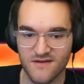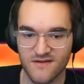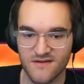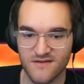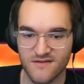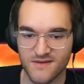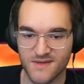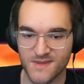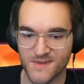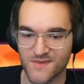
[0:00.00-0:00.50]

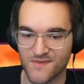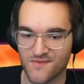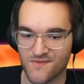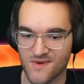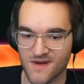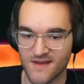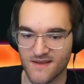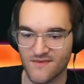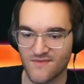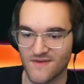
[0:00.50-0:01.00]
Just
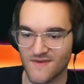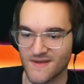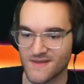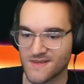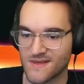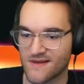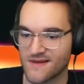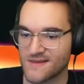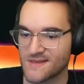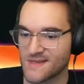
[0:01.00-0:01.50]
really
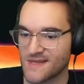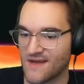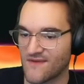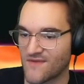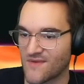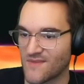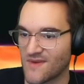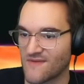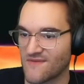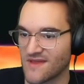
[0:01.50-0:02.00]
solid stuff
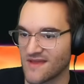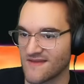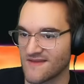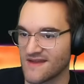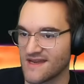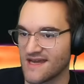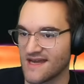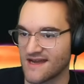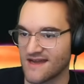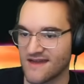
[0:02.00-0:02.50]
from everything in the
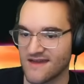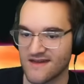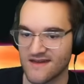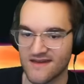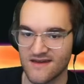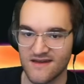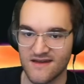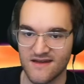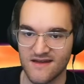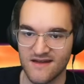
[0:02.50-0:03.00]
deck.
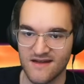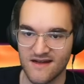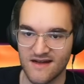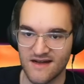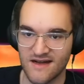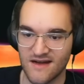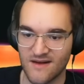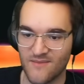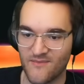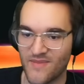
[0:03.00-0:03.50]

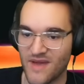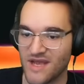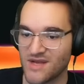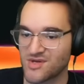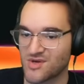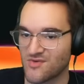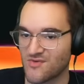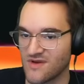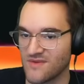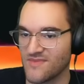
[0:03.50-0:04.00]

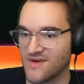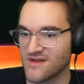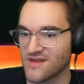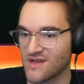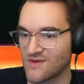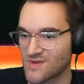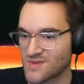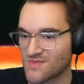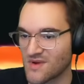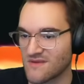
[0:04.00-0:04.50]
Patient
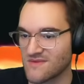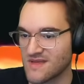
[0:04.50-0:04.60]
Rebuilding was probably the